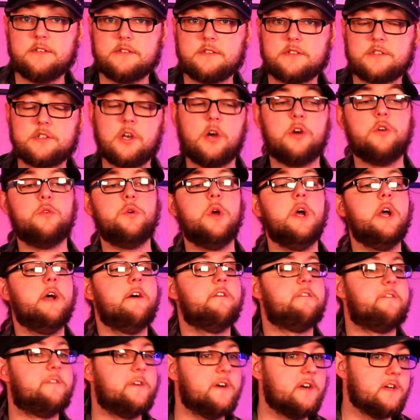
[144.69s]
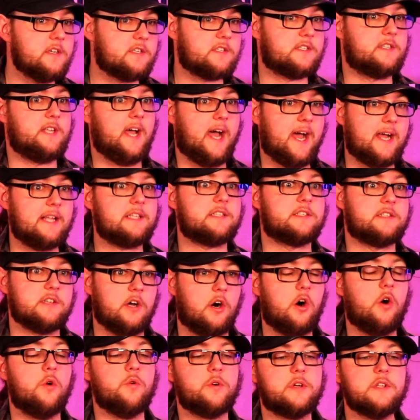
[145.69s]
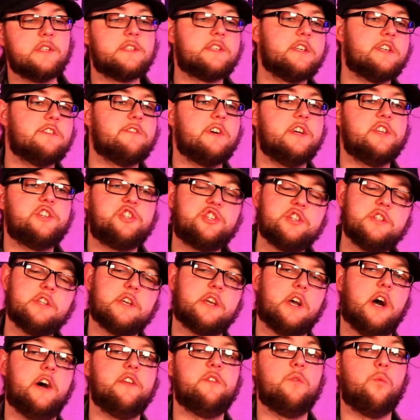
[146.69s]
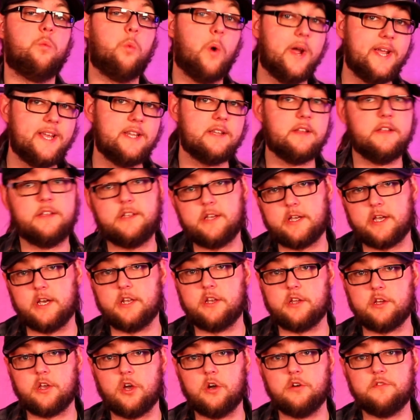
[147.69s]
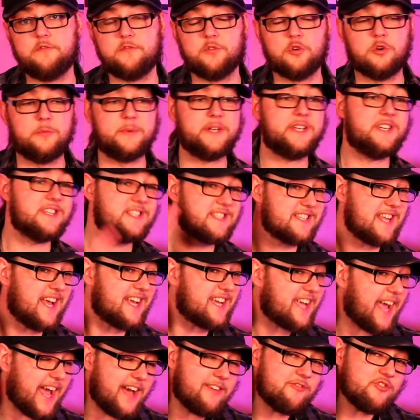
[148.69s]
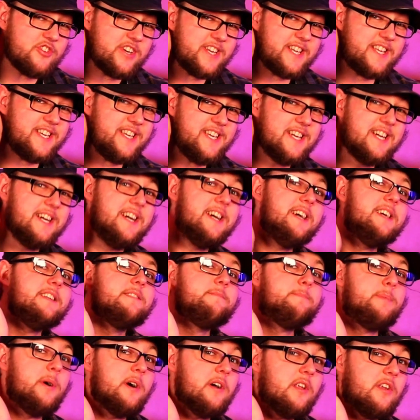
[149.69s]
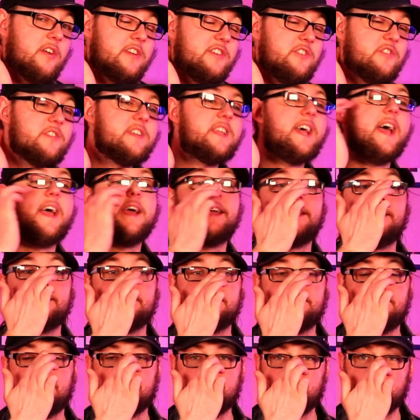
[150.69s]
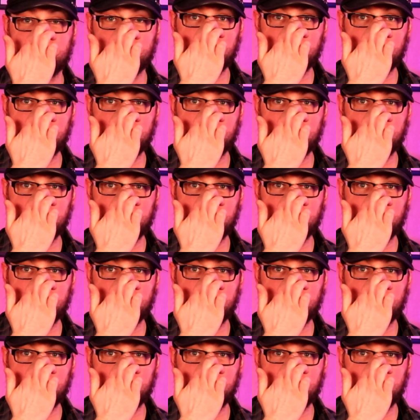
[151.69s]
So first, that's a whole consideration, the kind of weight that you're going to go for, because that can really pull on your neck and on your